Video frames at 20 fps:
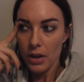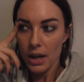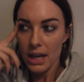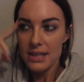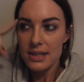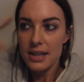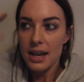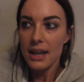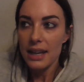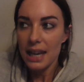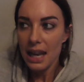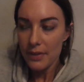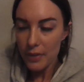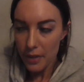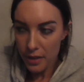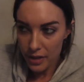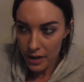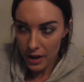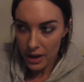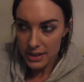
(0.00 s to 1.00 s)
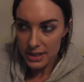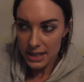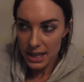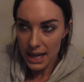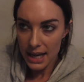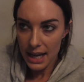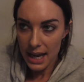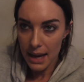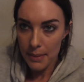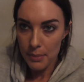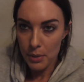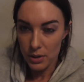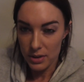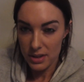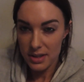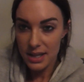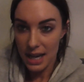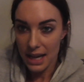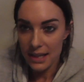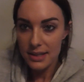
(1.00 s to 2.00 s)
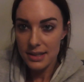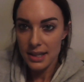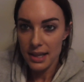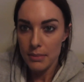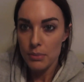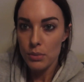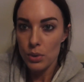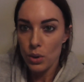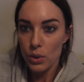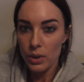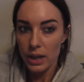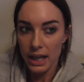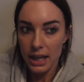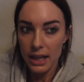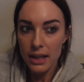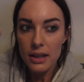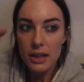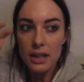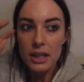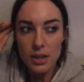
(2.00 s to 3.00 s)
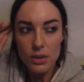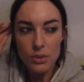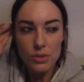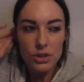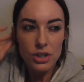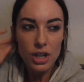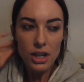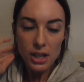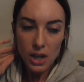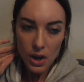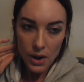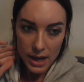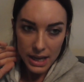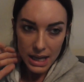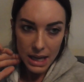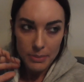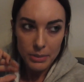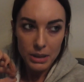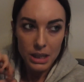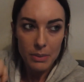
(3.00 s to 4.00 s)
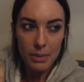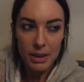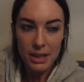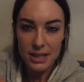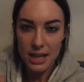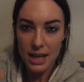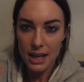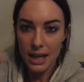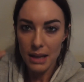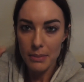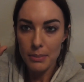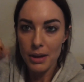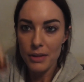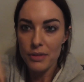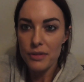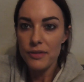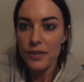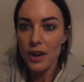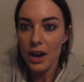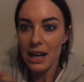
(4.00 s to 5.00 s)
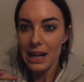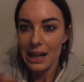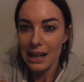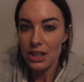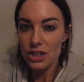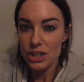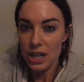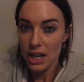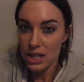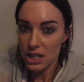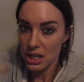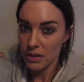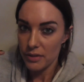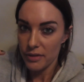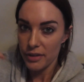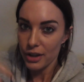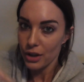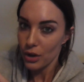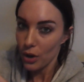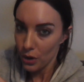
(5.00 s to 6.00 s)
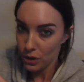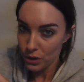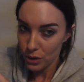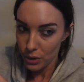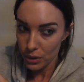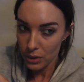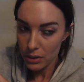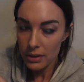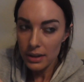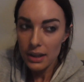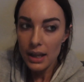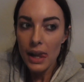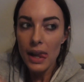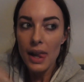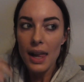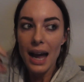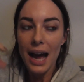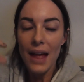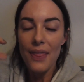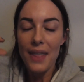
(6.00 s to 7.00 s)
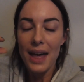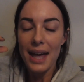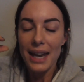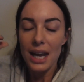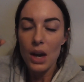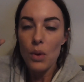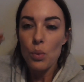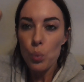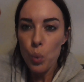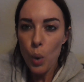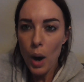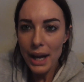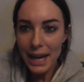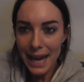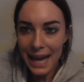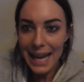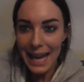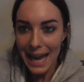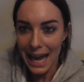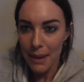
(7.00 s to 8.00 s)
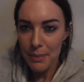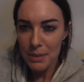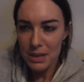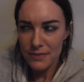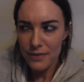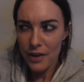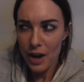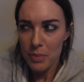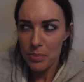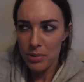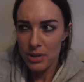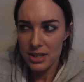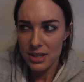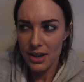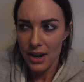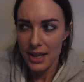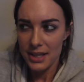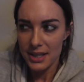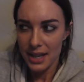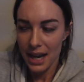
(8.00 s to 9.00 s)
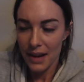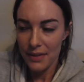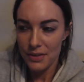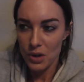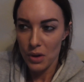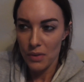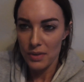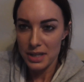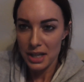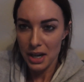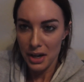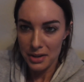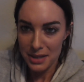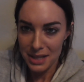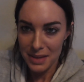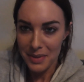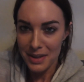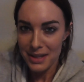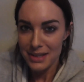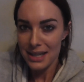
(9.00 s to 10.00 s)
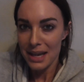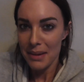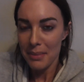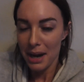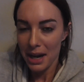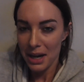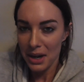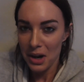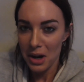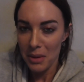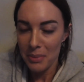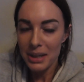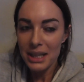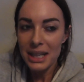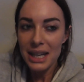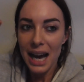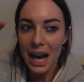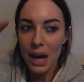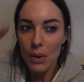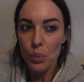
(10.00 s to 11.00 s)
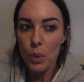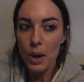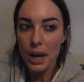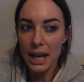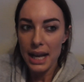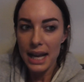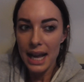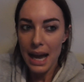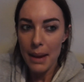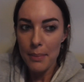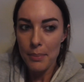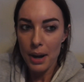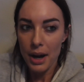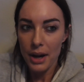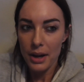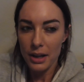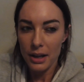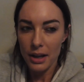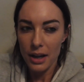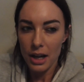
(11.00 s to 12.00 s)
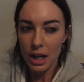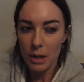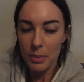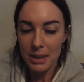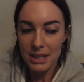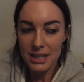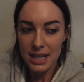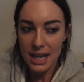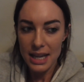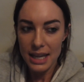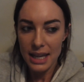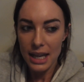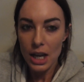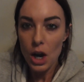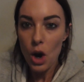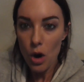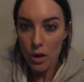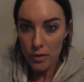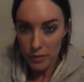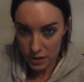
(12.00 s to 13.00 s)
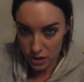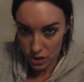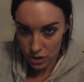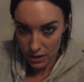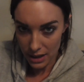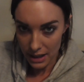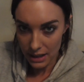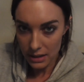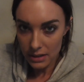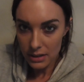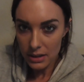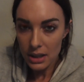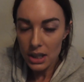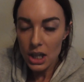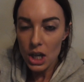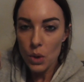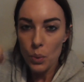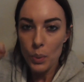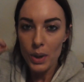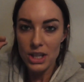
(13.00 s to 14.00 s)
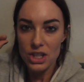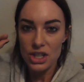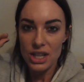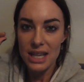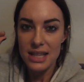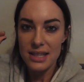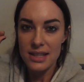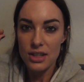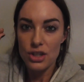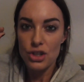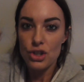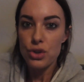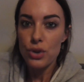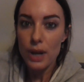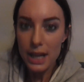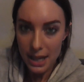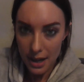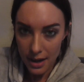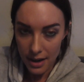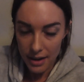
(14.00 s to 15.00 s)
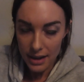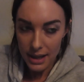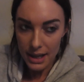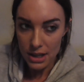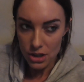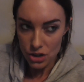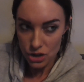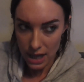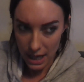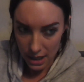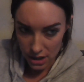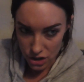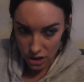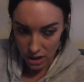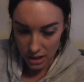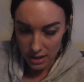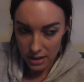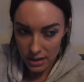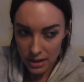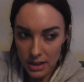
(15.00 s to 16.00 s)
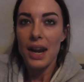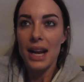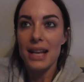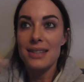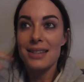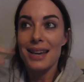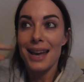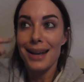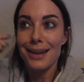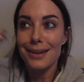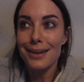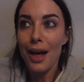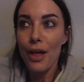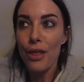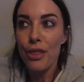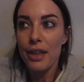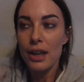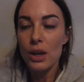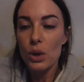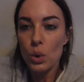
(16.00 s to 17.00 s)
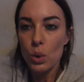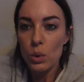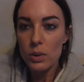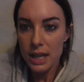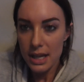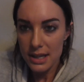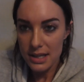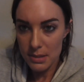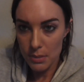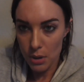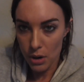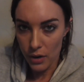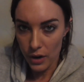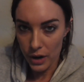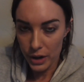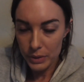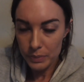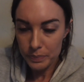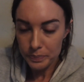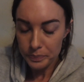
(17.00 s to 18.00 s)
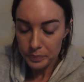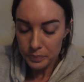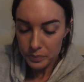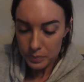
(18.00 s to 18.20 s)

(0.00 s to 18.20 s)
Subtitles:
It's at 11:30 a.m. on Saturday morning. So tonight I'm going to be taking my final injection of the gonal. And then at 1 a.m, it's very precise, I have to obviously go to sleep and set my alarm. At 1 a.m, I'm going to be taking Ovitrel, which is the trigger injection. Then I take nothing all day tomorrow.